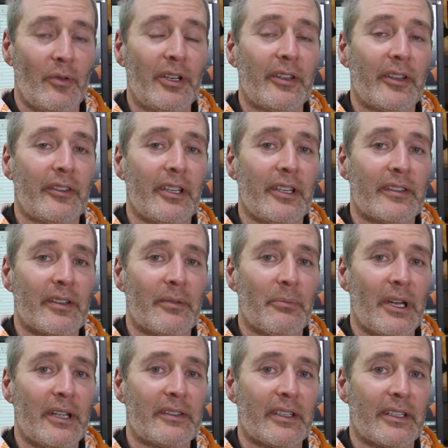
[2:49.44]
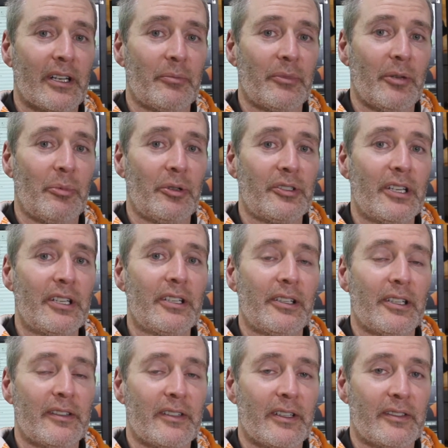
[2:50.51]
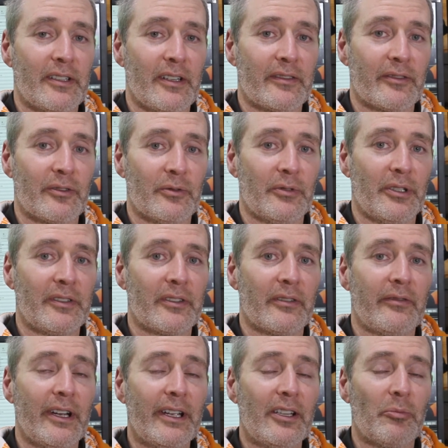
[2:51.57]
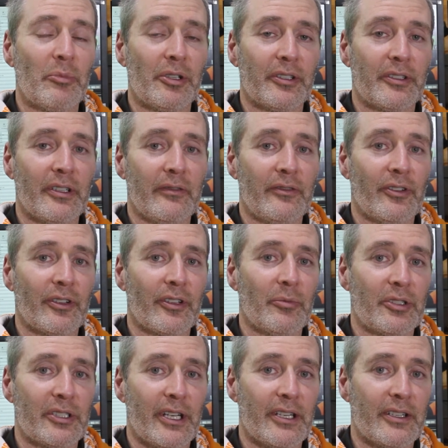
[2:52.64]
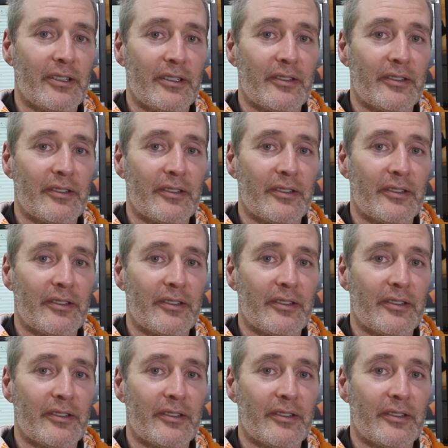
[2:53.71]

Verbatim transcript: One of the things that makes a company particularly successful is the availability of documentation